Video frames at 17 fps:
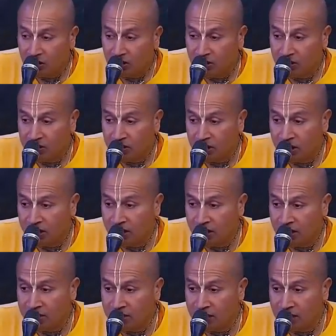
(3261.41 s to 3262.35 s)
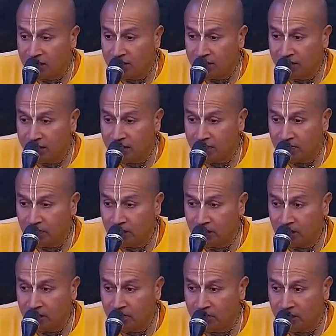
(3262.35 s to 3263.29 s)
Ajanata te
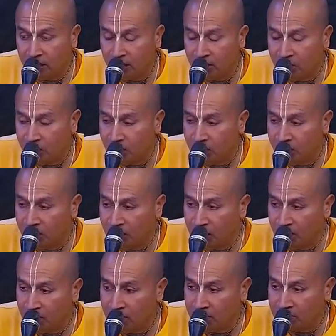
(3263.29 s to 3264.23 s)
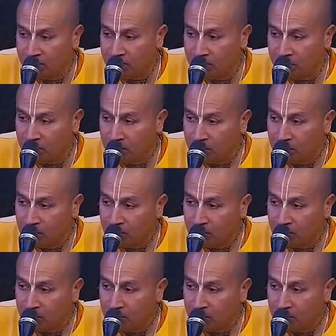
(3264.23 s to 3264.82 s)
paramanubhavam